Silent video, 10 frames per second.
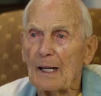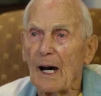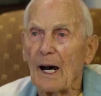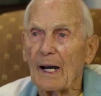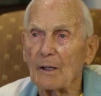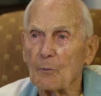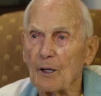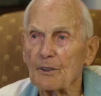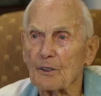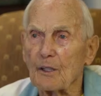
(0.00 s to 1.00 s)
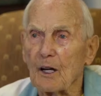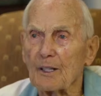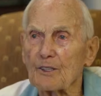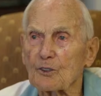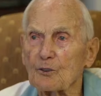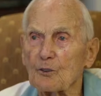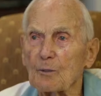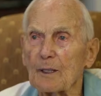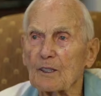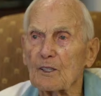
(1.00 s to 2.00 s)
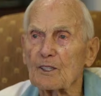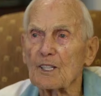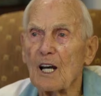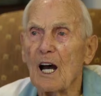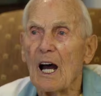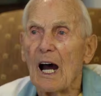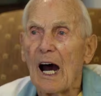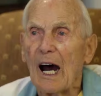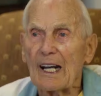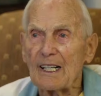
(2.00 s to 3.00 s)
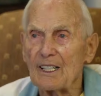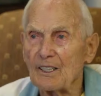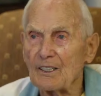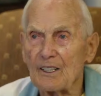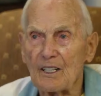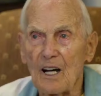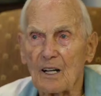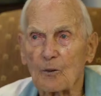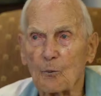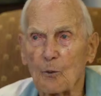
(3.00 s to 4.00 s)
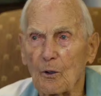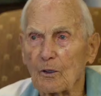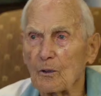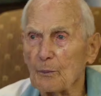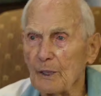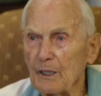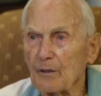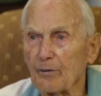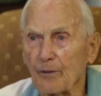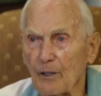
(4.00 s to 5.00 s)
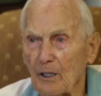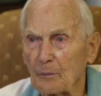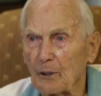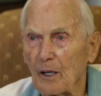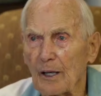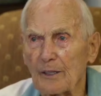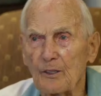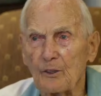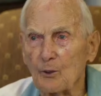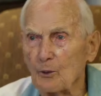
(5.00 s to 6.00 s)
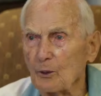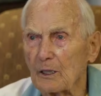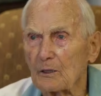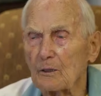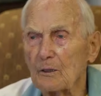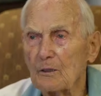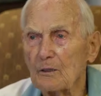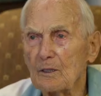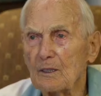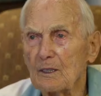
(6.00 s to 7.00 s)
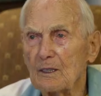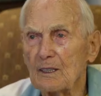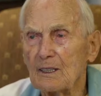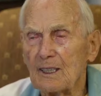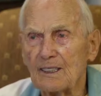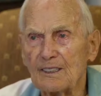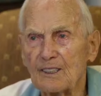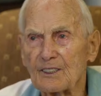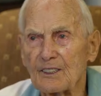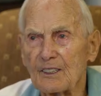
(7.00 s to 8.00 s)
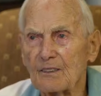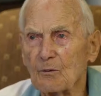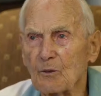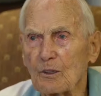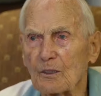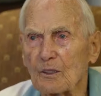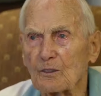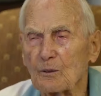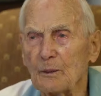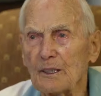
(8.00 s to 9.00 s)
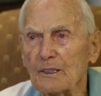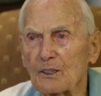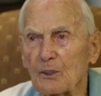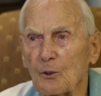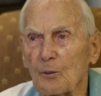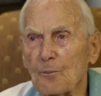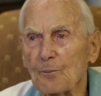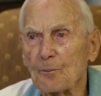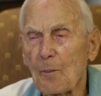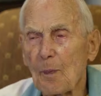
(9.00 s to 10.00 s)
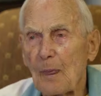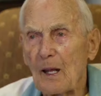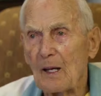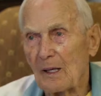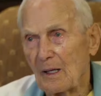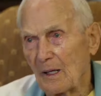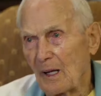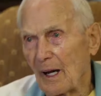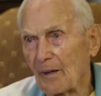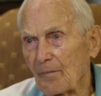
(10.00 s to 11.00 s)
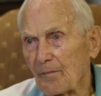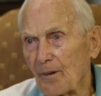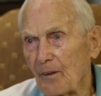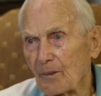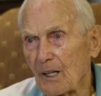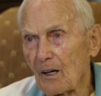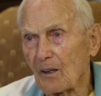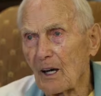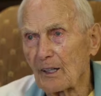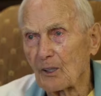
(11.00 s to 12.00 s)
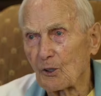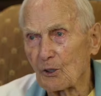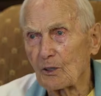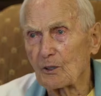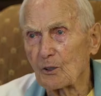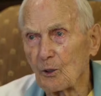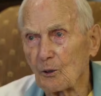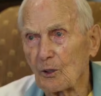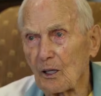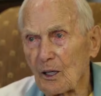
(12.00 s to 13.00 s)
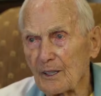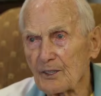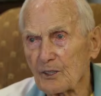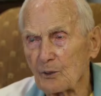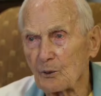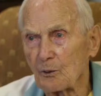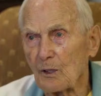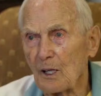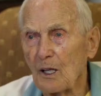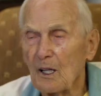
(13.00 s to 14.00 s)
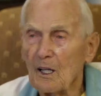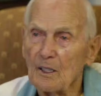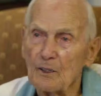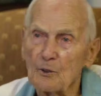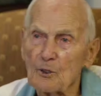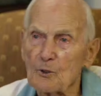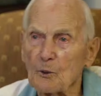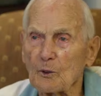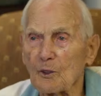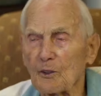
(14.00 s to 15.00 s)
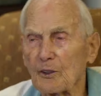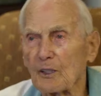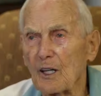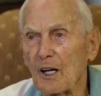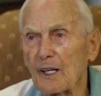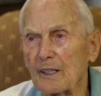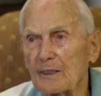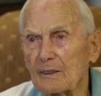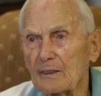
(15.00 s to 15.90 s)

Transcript: I went to high school because I did not want to be a farmer. I knew it. Yeah. I just didn't want it to be, so I found out I could go to high school. There was one other guy.